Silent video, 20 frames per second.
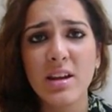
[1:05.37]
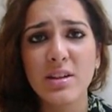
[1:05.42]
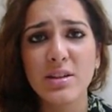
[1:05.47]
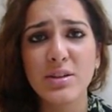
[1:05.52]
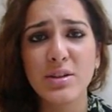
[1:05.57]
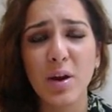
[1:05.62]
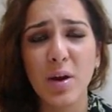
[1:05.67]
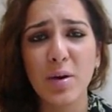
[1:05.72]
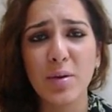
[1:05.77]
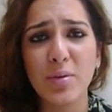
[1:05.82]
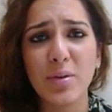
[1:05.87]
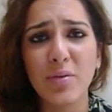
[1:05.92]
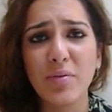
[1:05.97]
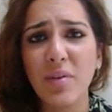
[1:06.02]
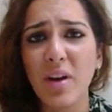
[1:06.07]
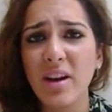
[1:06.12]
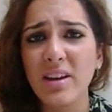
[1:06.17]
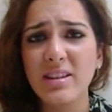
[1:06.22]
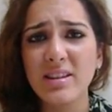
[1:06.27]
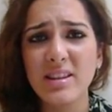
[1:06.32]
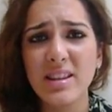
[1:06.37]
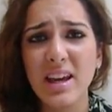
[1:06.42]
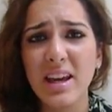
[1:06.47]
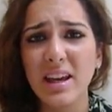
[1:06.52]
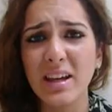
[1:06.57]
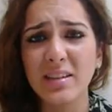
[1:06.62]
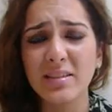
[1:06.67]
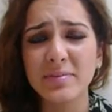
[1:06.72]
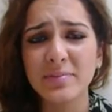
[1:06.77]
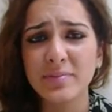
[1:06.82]
So the first
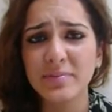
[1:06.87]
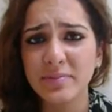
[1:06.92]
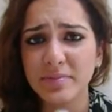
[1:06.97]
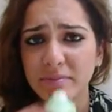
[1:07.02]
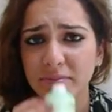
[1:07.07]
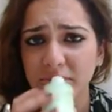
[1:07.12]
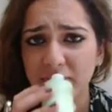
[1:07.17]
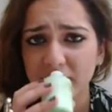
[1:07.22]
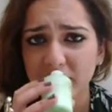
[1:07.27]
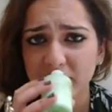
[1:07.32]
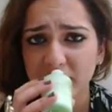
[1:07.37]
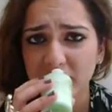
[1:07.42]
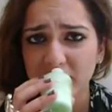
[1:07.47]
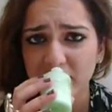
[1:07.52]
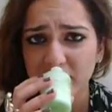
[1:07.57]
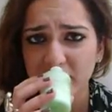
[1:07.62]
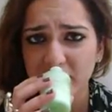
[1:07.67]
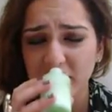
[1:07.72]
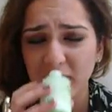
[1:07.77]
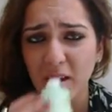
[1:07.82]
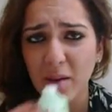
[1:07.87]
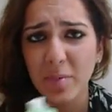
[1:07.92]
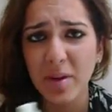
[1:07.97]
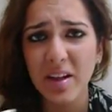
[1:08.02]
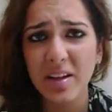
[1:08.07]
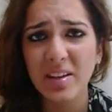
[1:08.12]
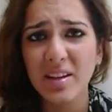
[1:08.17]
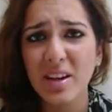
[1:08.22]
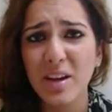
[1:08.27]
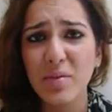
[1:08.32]
thing, I
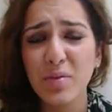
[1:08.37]
mean,